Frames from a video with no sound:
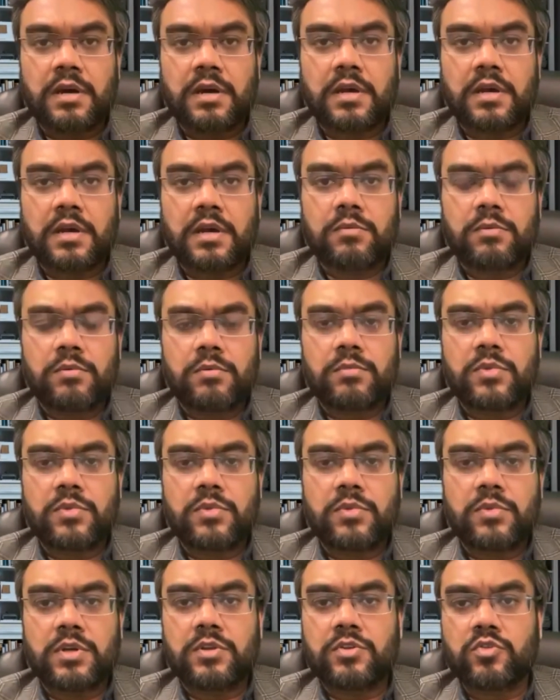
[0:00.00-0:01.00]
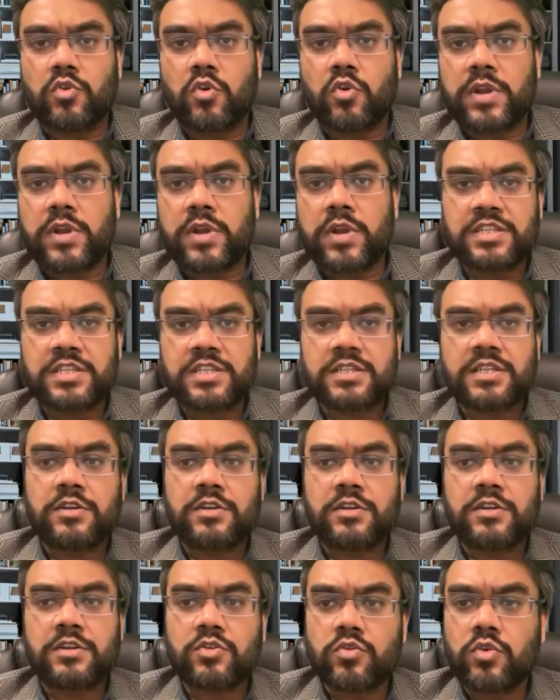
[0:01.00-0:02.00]
do not
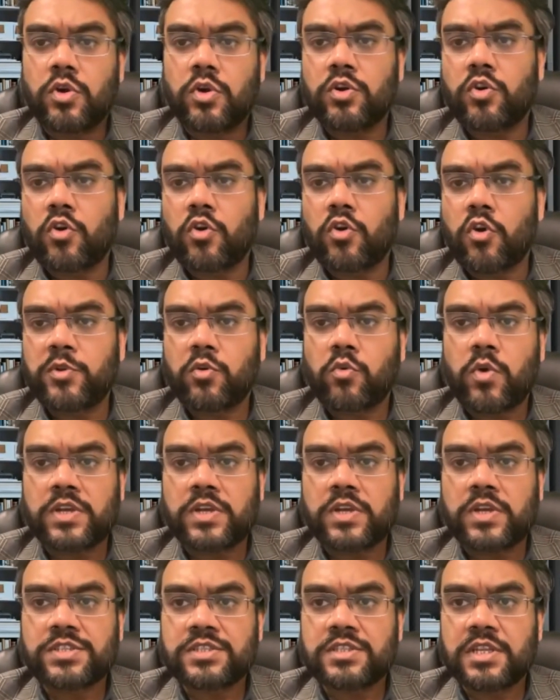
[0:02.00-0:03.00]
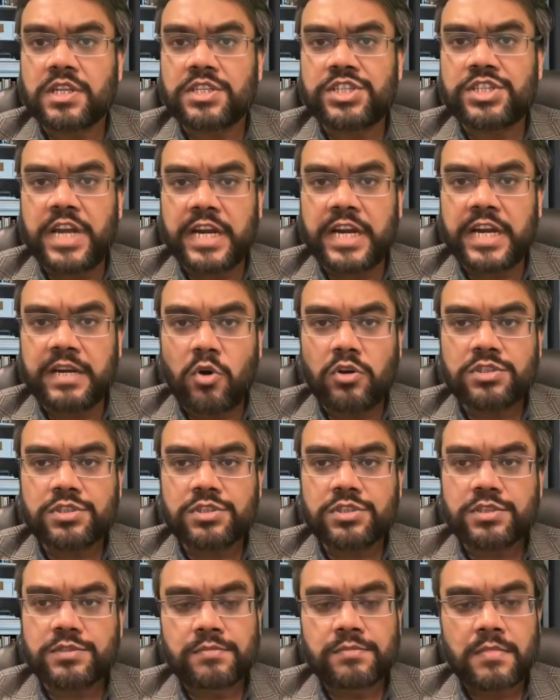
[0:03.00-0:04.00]
hesitate to drop your questions in the chat
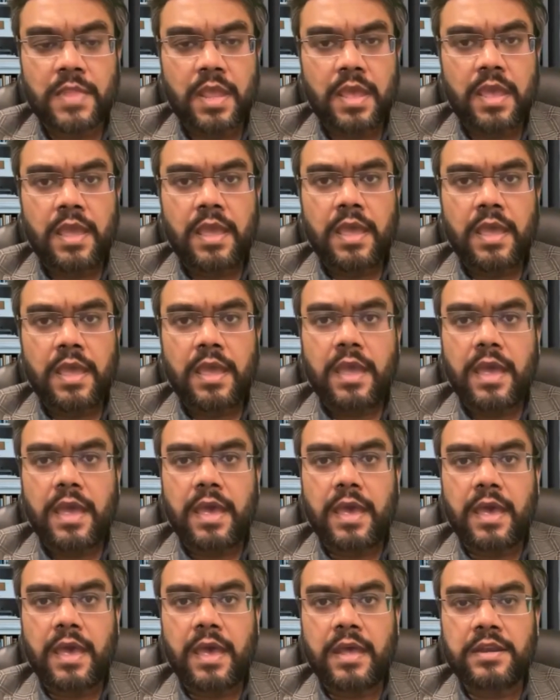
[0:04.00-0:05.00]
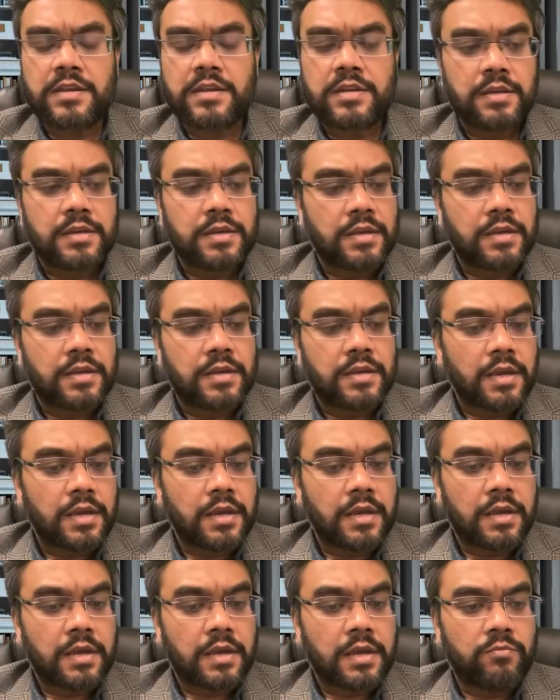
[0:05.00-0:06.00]
box, and
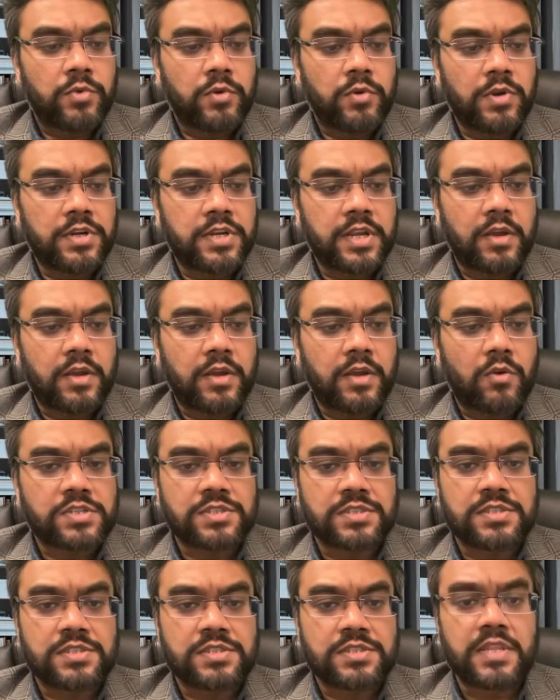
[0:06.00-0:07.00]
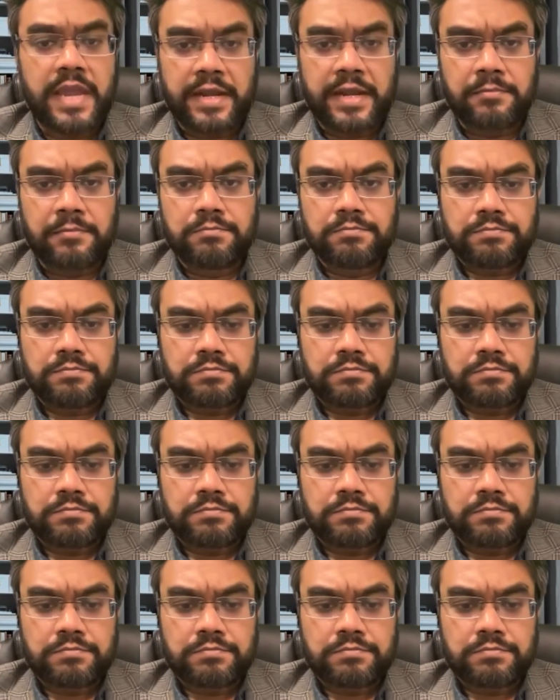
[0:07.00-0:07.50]
we will take questions in the end.